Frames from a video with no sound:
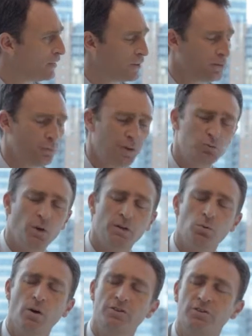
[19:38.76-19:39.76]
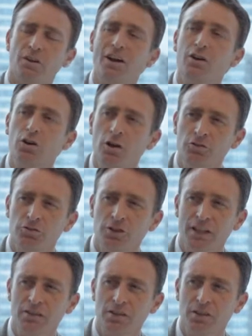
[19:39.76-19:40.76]
The first one was
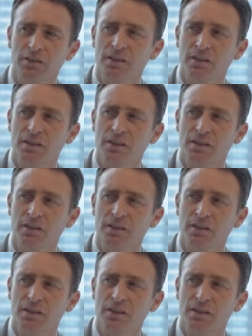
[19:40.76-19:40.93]
constant